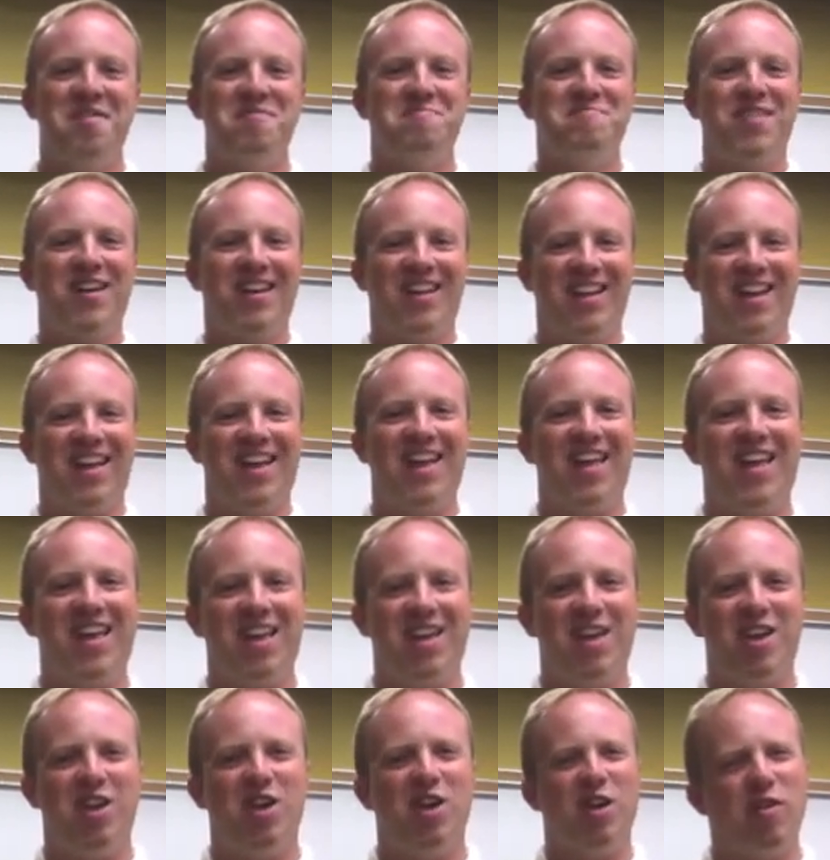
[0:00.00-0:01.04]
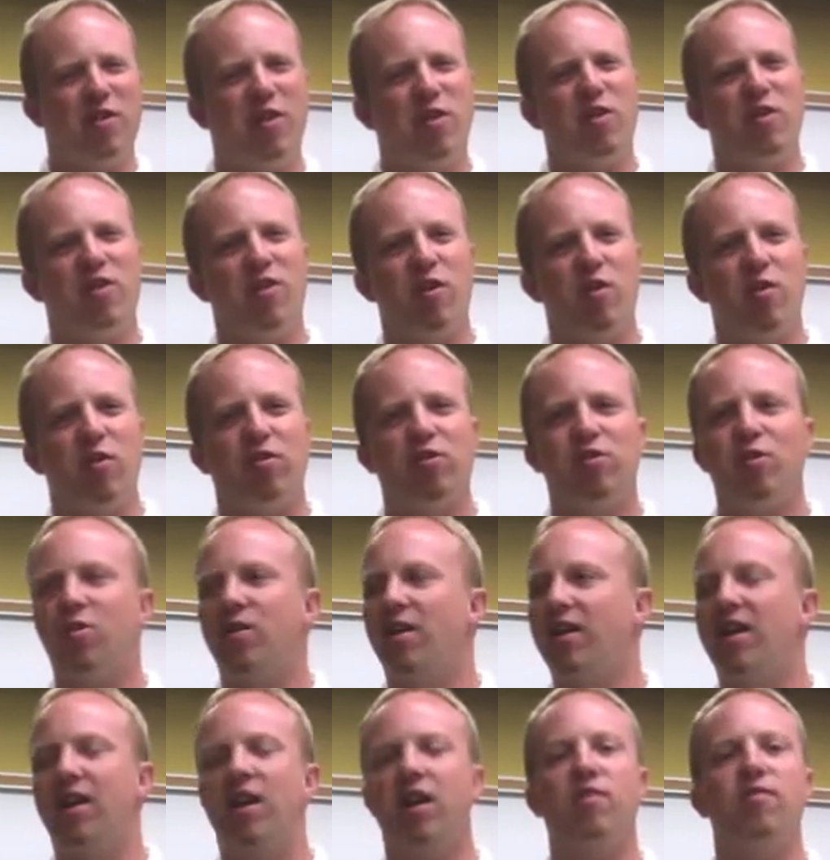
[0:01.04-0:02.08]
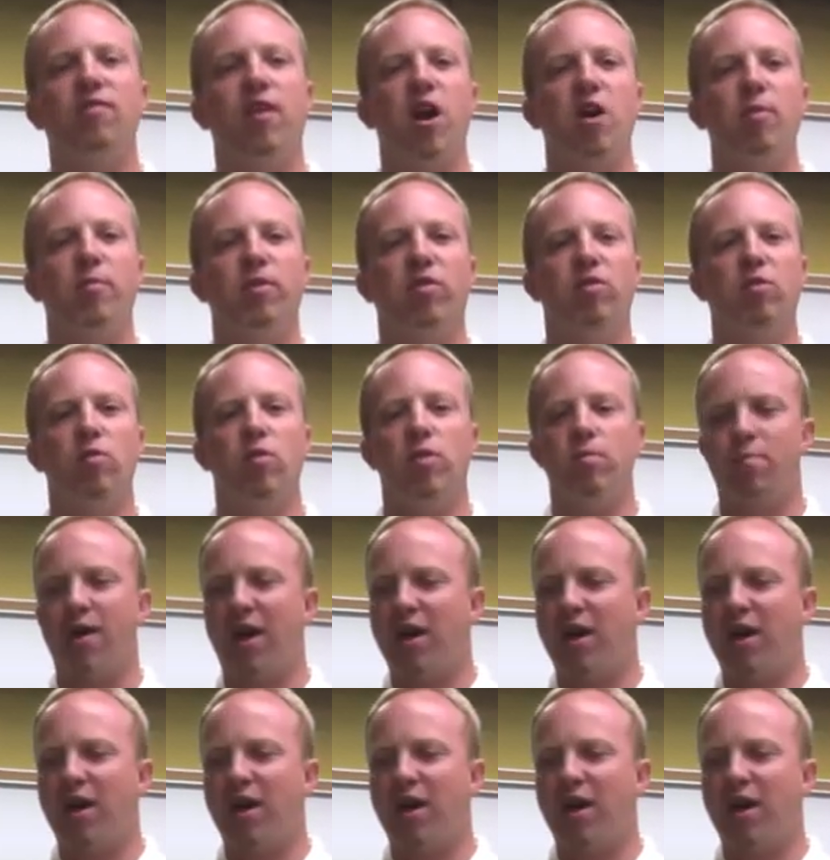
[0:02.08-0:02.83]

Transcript: But there is certainly an environment to it.